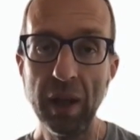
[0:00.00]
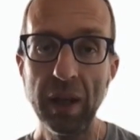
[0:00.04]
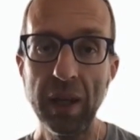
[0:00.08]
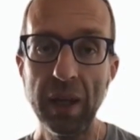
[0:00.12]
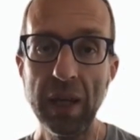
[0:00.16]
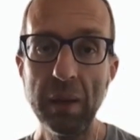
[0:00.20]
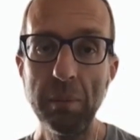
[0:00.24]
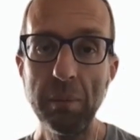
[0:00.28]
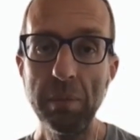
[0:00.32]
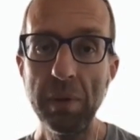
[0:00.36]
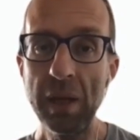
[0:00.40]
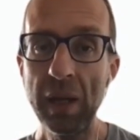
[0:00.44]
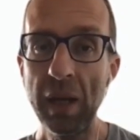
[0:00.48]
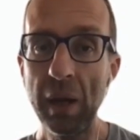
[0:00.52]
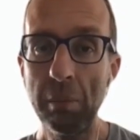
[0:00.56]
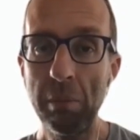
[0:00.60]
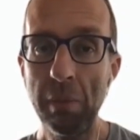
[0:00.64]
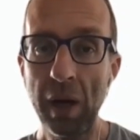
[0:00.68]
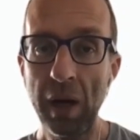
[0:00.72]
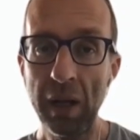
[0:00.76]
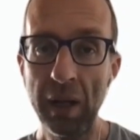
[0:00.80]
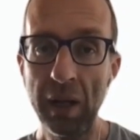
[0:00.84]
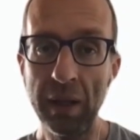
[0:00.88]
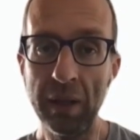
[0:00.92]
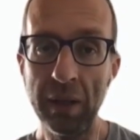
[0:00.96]
keeping a
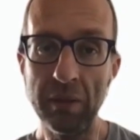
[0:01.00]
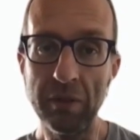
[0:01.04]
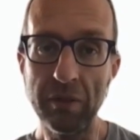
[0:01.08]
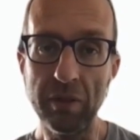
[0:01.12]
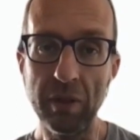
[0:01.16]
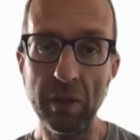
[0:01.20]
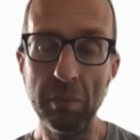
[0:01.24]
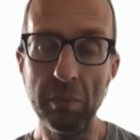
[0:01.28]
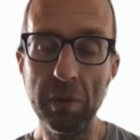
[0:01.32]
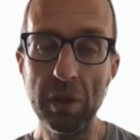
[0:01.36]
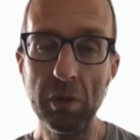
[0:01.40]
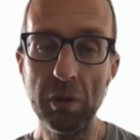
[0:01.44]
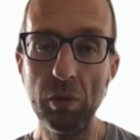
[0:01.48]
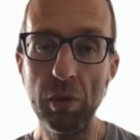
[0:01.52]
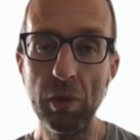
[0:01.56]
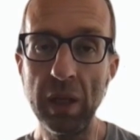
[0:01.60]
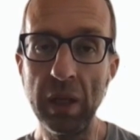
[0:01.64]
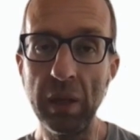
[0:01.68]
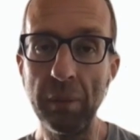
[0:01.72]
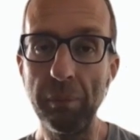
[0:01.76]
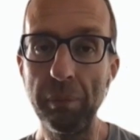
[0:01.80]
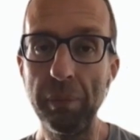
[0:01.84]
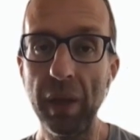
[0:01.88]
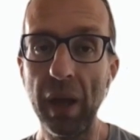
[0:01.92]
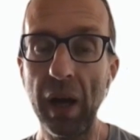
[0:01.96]
balance between
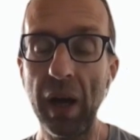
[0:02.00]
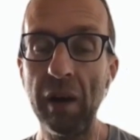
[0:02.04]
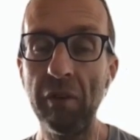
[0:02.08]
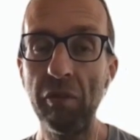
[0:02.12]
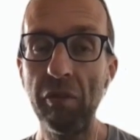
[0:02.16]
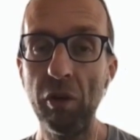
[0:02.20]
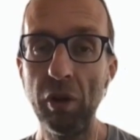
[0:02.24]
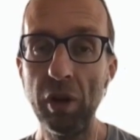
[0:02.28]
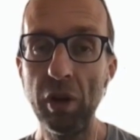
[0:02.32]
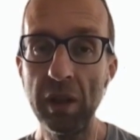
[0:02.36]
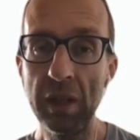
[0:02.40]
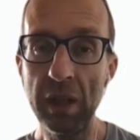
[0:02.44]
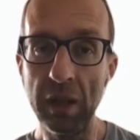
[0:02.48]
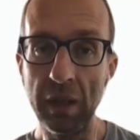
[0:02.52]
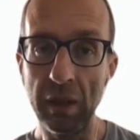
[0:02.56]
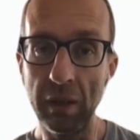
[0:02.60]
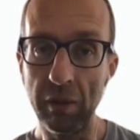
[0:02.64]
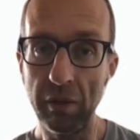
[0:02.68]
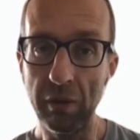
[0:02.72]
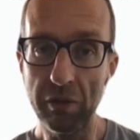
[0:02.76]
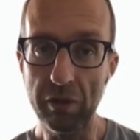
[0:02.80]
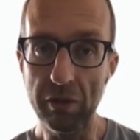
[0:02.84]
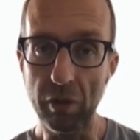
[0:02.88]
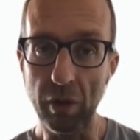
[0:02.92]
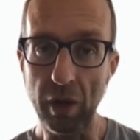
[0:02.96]
avoiding
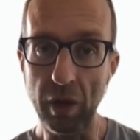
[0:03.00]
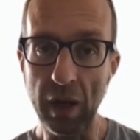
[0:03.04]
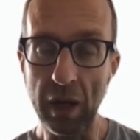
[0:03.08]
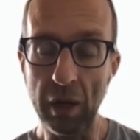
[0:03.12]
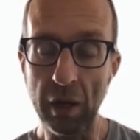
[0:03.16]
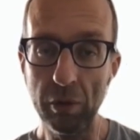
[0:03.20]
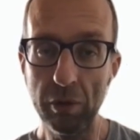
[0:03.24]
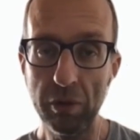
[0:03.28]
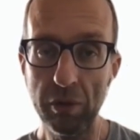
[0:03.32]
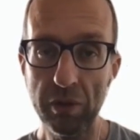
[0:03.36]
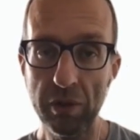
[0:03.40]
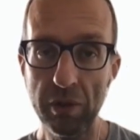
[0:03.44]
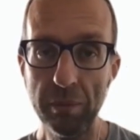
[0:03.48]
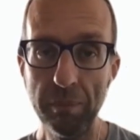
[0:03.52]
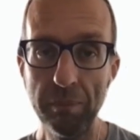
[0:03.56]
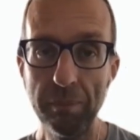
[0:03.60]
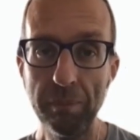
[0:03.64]
stockouts